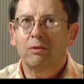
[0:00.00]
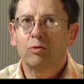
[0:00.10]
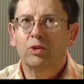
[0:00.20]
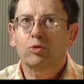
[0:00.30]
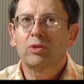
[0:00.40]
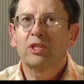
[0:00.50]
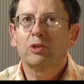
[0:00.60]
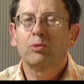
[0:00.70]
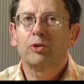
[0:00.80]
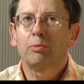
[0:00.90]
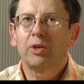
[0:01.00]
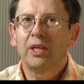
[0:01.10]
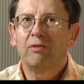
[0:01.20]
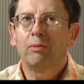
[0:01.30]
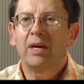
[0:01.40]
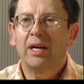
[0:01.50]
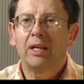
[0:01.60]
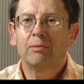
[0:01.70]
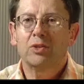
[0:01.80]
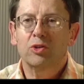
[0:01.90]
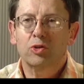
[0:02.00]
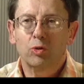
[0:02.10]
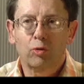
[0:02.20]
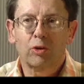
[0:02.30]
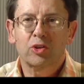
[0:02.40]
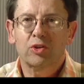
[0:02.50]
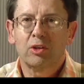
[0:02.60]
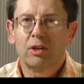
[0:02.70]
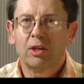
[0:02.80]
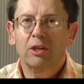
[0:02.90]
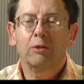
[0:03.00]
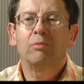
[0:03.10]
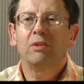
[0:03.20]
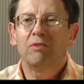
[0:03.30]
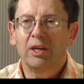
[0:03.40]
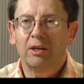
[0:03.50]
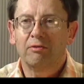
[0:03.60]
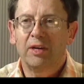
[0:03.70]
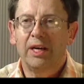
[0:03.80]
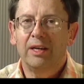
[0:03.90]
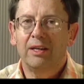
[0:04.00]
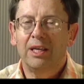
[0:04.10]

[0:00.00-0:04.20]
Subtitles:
was reasonable to believe about him as a source could be verified.